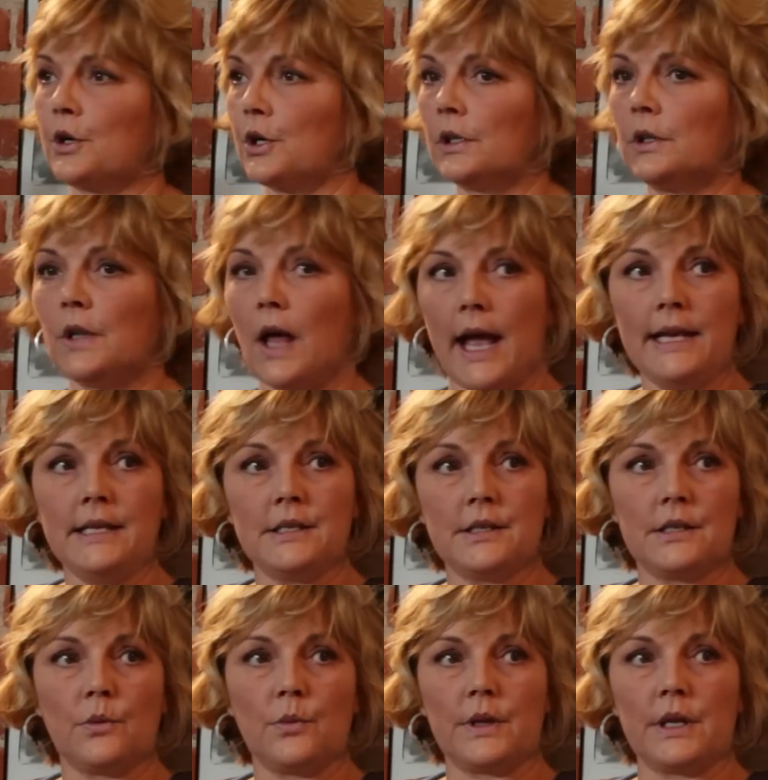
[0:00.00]
good
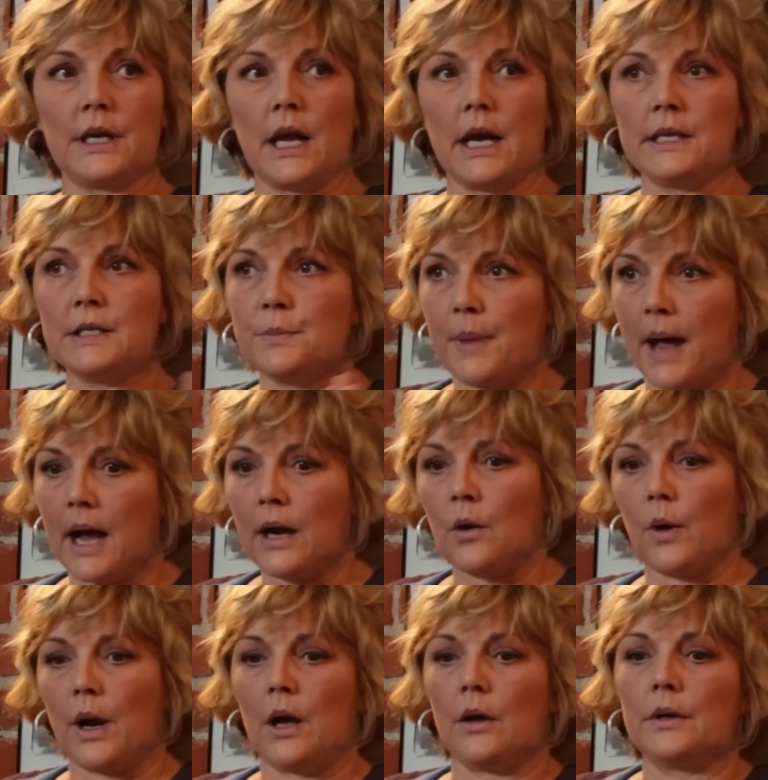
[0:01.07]
light with a nice
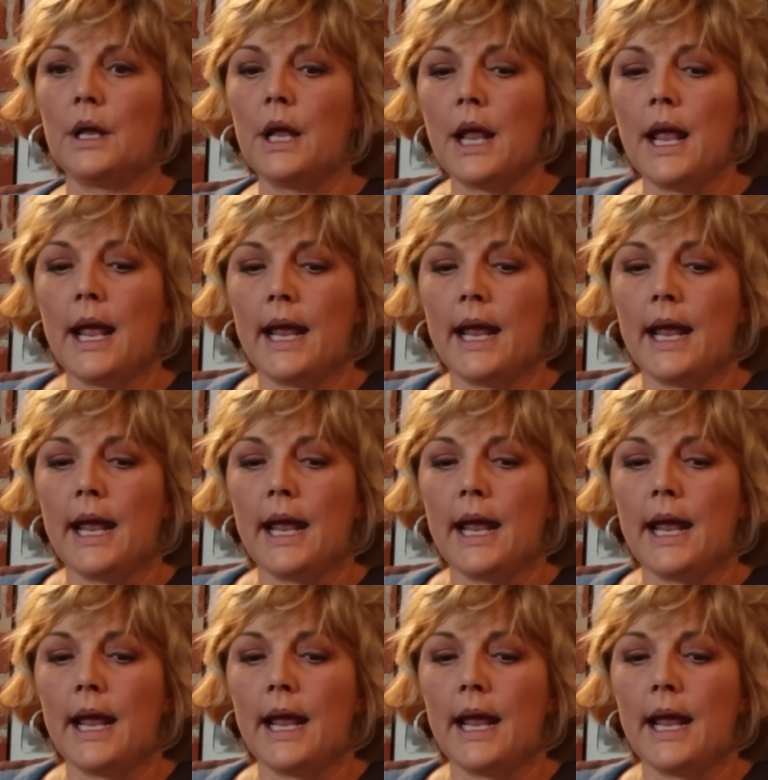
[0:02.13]
background,